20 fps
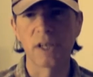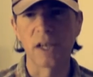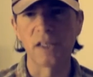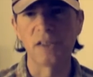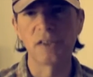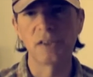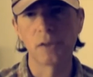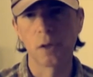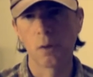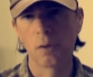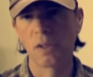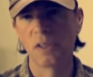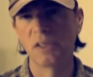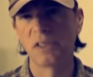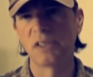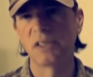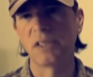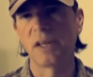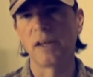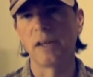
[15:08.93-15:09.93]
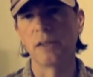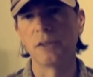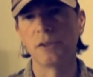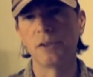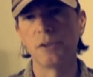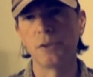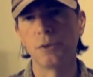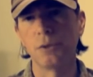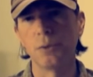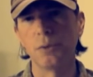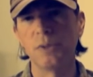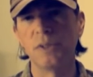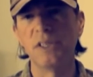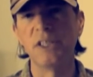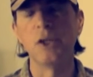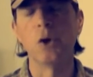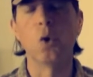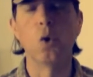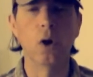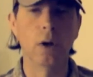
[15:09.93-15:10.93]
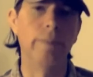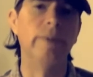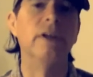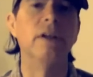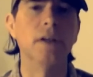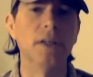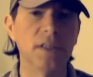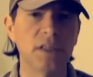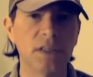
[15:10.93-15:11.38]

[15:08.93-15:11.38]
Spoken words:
a solar sail to deorbit a